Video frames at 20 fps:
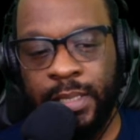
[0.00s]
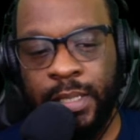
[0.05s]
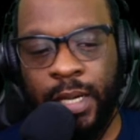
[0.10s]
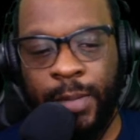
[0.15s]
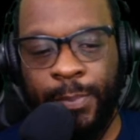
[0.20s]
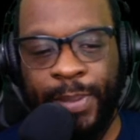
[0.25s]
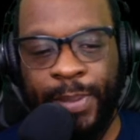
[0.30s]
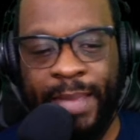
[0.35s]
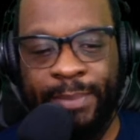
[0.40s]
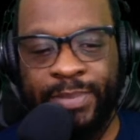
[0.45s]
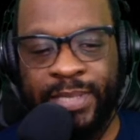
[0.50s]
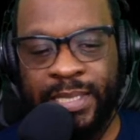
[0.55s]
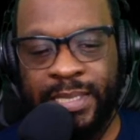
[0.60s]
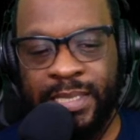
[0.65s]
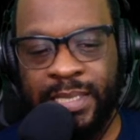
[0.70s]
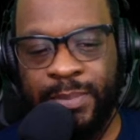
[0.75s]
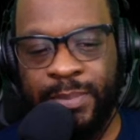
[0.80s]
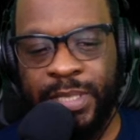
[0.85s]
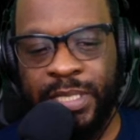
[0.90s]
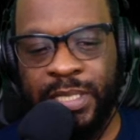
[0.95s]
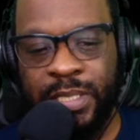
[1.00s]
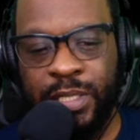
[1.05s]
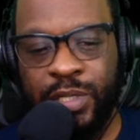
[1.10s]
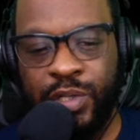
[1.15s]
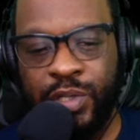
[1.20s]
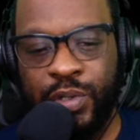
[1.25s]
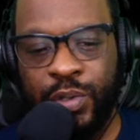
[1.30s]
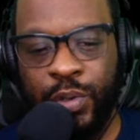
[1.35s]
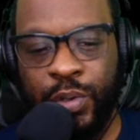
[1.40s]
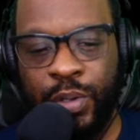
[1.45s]
A Pap test can be done
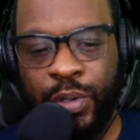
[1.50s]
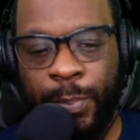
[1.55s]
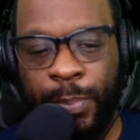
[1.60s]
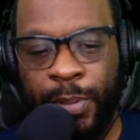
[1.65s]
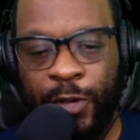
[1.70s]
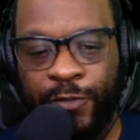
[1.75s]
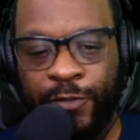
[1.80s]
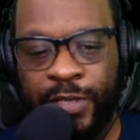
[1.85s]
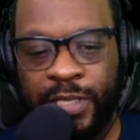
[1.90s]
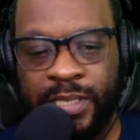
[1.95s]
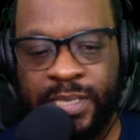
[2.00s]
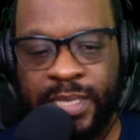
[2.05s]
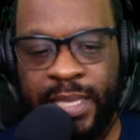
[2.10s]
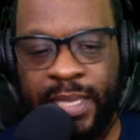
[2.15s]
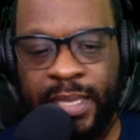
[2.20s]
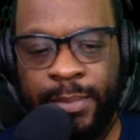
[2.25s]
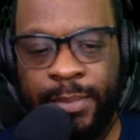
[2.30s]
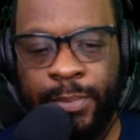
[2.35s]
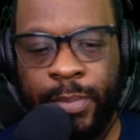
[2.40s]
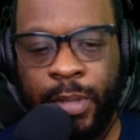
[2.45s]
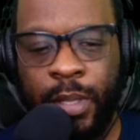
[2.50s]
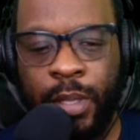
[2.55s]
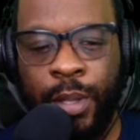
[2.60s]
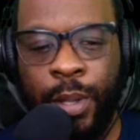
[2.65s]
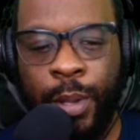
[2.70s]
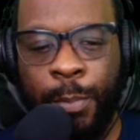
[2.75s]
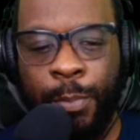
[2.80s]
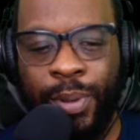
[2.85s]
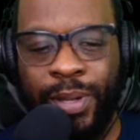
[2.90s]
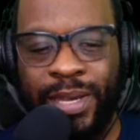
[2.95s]
during a pelvic exam,
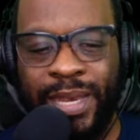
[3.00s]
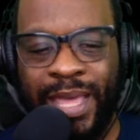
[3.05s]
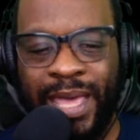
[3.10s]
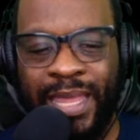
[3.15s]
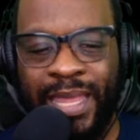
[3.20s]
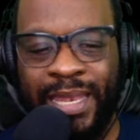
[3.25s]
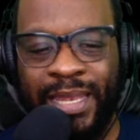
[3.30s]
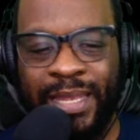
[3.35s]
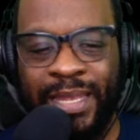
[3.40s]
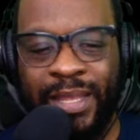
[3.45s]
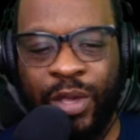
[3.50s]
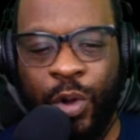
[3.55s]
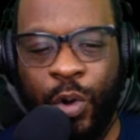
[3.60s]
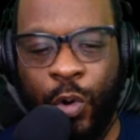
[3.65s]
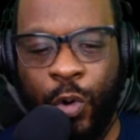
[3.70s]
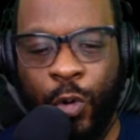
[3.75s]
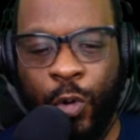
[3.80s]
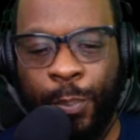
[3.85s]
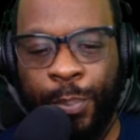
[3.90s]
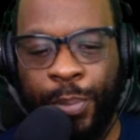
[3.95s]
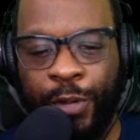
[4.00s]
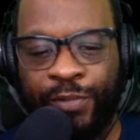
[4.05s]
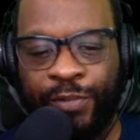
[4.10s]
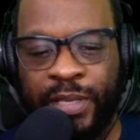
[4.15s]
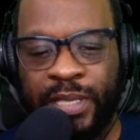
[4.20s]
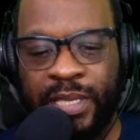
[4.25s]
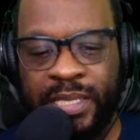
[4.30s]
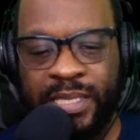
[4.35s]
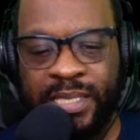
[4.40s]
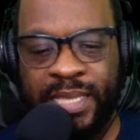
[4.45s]
but not all pelvic
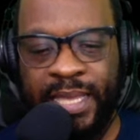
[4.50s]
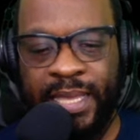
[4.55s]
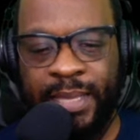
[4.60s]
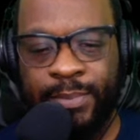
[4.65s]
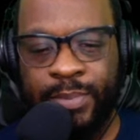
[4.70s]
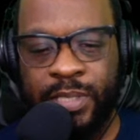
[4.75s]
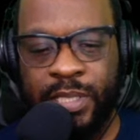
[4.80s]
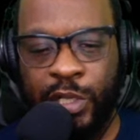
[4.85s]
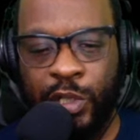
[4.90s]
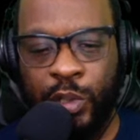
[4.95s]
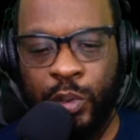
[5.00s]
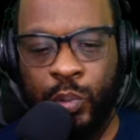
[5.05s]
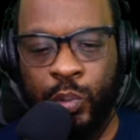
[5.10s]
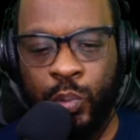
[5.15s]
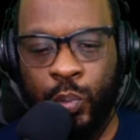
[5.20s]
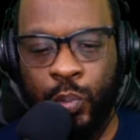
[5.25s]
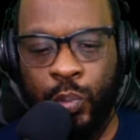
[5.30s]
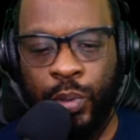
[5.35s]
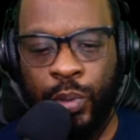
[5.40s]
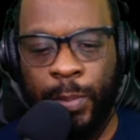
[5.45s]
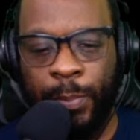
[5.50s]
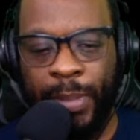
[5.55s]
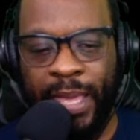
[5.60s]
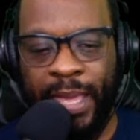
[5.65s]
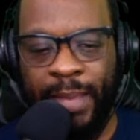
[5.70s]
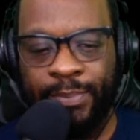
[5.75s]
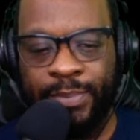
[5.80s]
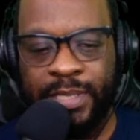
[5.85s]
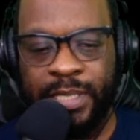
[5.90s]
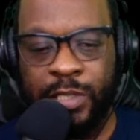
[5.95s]
exams include a
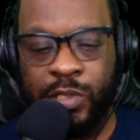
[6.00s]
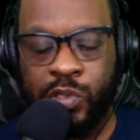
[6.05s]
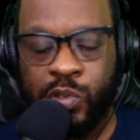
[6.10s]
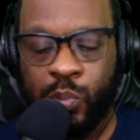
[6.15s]
Pap test.